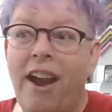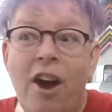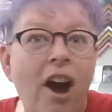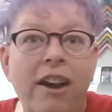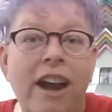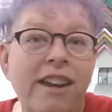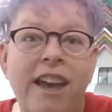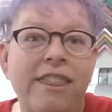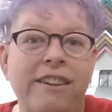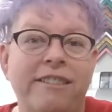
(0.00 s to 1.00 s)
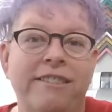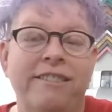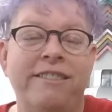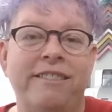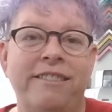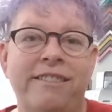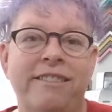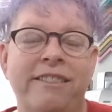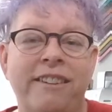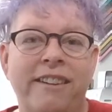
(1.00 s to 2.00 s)
I got nothing.
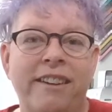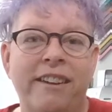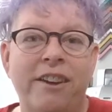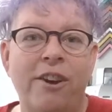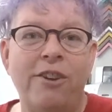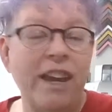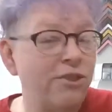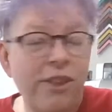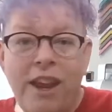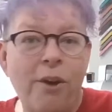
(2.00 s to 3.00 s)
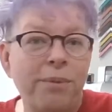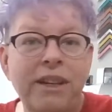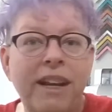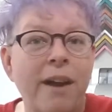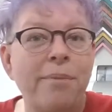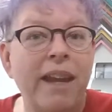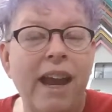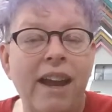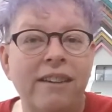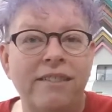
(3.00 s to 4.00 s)
Okay, so they opened it up
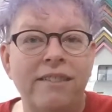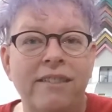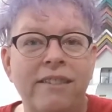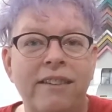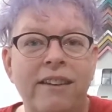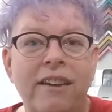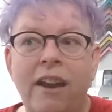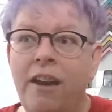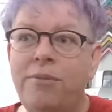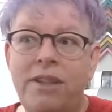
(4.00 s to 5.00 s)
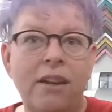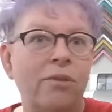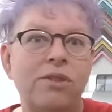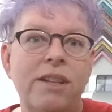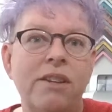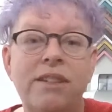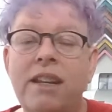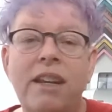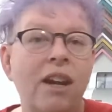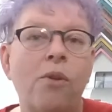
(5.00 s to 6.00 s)
again. And I'm still
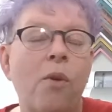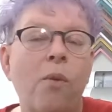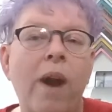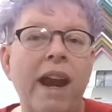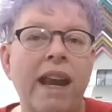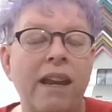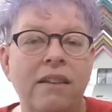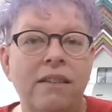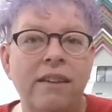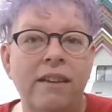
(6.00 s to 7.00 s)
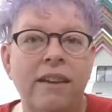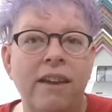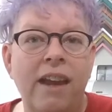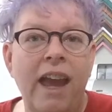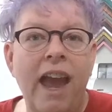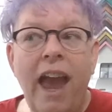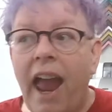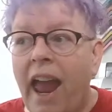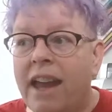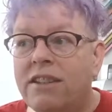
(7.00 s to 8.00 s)
sitting here waiting.
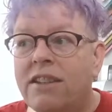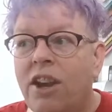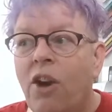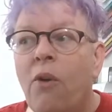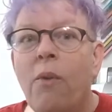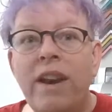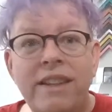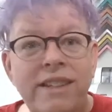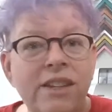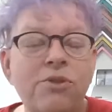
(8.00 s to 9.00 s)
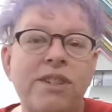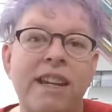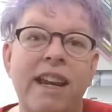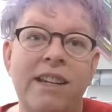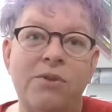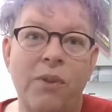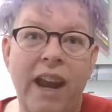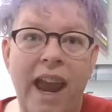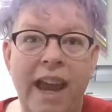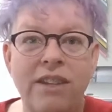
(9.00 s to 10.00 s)
And what is interesting is when I
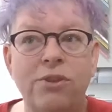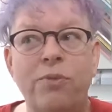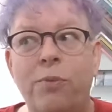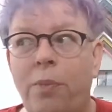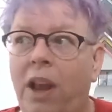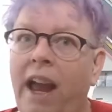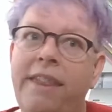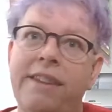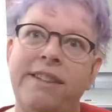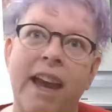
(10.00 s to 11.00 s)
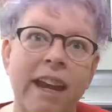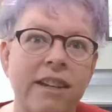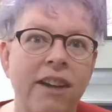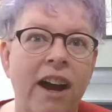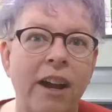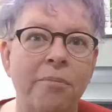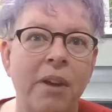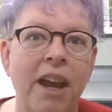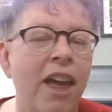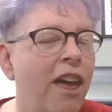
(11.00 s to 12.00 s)
had to apply the second time,
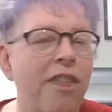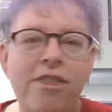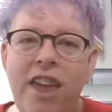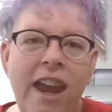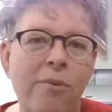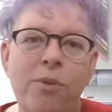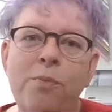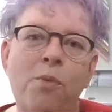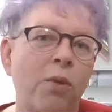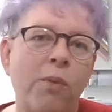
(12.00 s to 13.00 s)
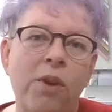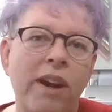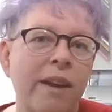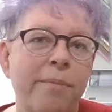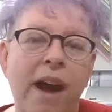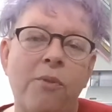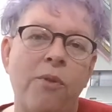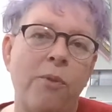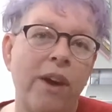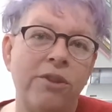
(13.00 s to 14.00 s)
they were more worried about
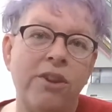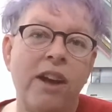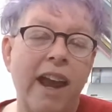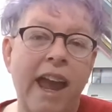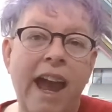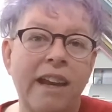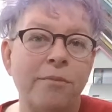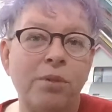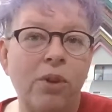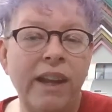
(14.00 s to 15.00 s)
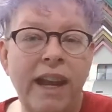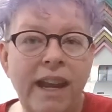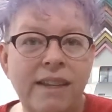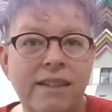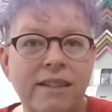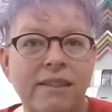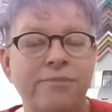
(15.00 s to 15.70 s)
whether or not I had employees